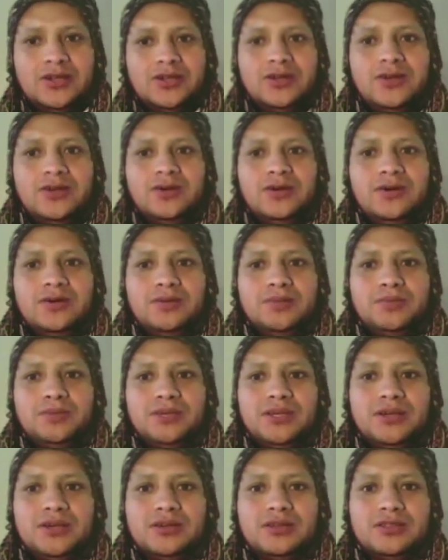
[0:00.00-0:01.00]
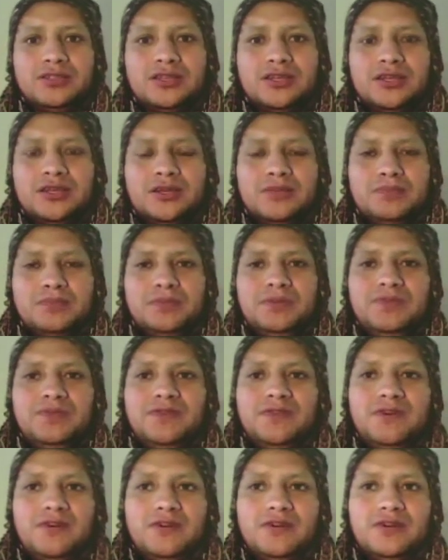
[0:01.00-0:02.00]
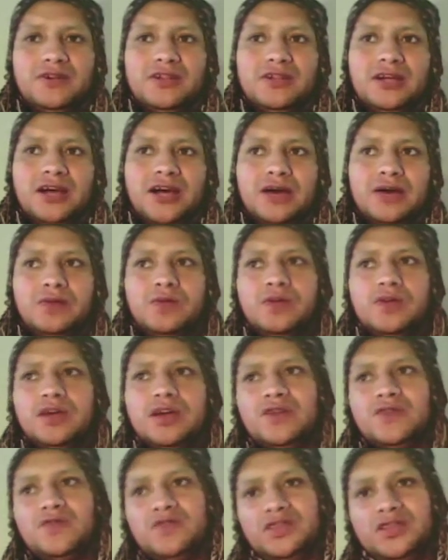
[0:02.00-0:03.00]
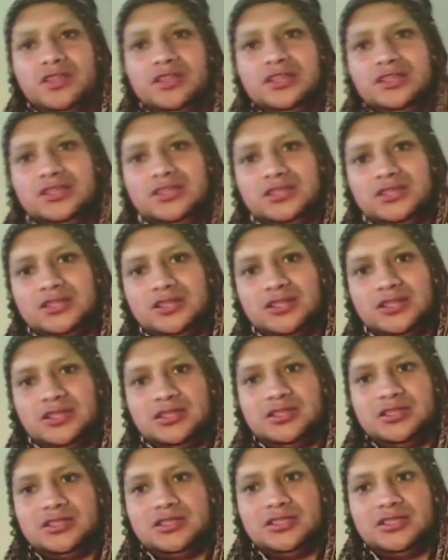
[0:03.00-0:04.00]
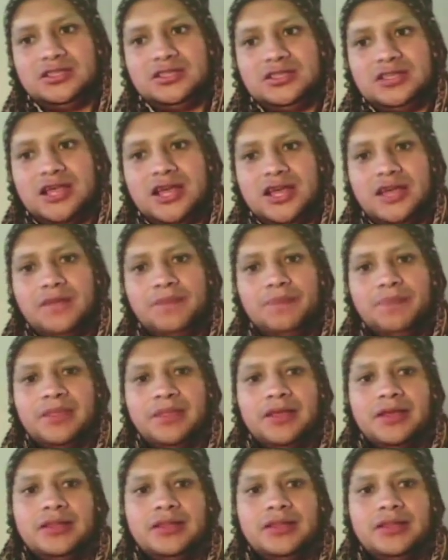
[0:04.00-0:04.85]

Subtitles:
No, because before, and we are finished this time,